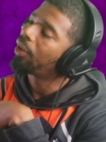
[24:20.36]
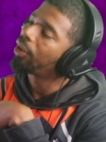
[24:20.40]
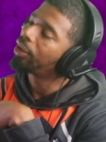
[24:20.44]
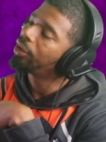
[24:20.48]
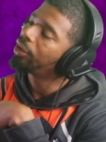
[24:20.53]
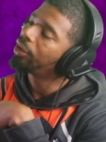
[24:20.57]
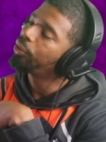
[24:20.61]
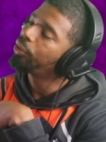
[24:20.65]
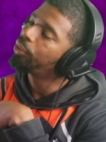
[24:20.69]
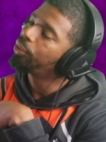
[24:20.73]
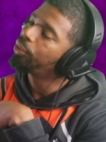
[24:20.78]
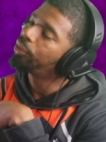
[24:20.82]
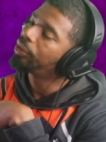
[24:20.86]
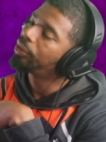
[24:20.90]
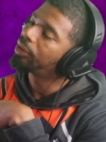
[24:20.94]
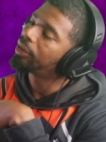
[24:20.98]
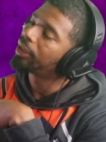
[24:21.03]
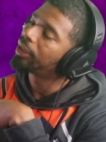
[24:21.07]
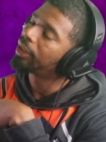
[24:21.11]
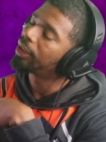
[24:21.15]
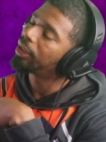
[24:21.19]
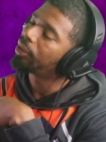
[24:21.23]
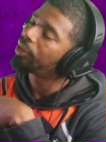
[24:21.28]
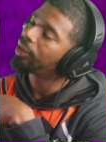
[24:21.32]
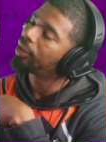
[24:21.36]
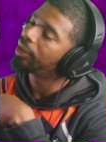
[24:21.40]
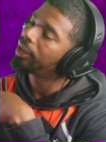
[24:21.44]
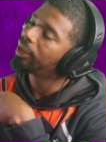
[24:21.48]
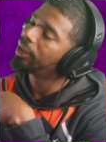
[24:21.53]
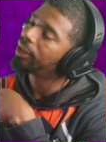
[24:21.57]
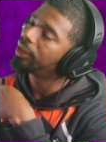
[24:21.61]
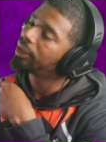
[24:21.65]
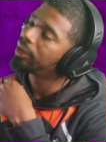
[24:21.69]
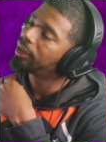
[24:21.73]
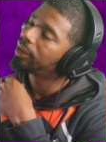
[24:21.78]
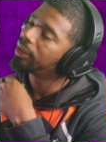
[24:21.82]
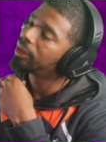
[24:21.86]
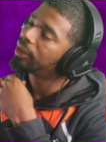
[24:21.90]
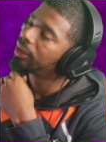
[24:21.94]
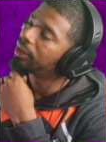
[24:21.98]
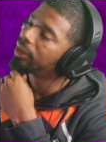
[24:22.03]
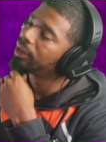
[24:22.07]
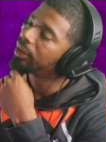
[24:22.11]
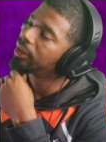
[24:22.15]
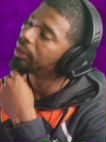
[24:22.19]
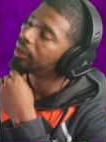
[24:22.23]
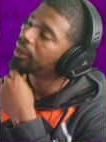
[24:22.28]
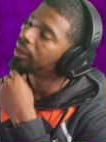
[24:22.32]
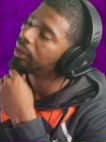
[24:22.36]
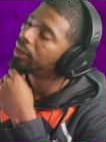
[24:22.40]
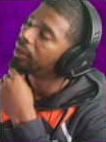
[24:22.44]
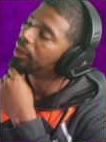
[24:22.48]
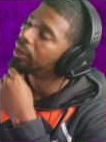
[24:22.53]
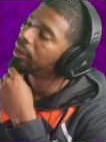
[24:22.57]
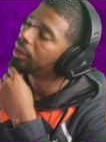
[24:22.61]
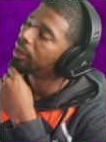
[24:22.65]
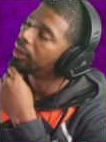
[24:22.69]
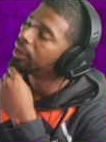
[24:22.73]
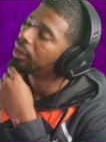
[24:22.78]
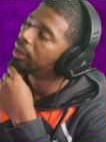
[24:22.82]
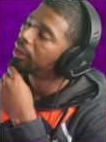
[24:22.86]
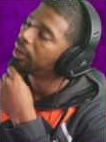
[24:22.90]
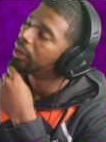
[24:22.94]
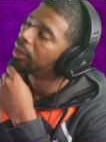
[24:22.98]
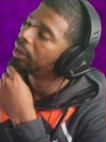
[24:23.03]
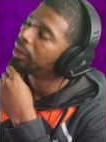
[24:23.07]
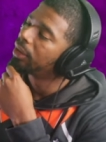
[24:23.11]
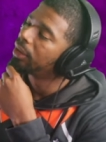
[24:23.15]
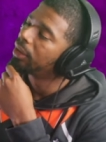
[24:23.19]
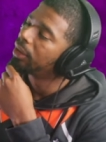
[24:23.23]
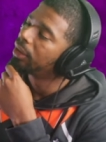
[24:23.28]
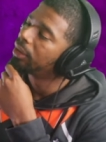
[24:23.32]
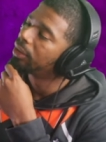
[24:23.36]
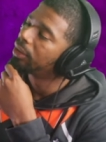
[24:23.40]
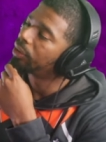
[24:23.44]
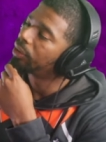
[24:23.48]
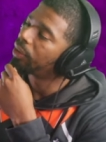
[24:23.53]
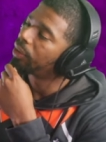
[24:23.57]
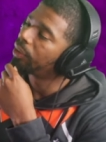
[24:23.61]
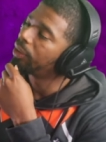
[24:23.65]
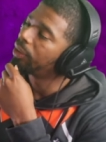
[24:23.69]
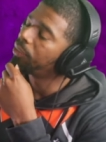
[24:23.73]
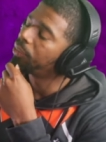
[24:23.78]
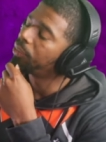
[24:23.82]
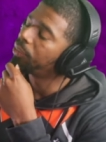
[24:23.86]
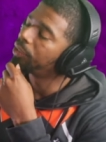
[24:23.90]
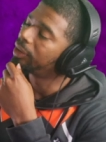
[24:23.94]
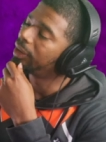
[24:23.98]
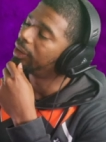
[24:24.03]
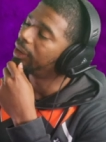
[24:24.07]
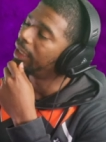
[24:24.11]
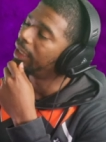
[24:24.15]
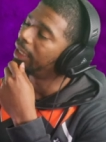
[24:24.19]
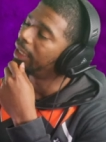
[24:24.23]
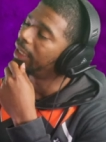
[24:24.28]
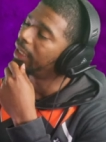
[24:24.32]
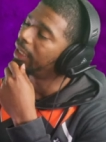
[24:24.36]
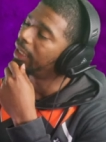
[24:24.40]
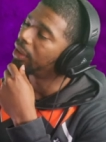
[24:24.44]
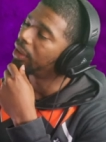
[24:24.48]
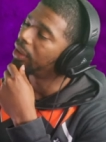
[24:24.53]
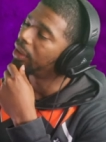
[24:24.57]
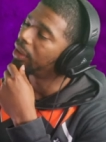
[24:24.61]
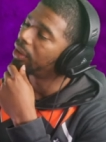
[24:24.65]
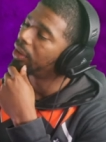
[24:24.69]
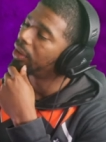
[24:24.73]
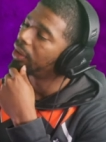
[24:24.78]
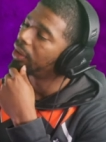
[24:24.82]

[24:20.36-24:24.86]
are you serious? So he was there.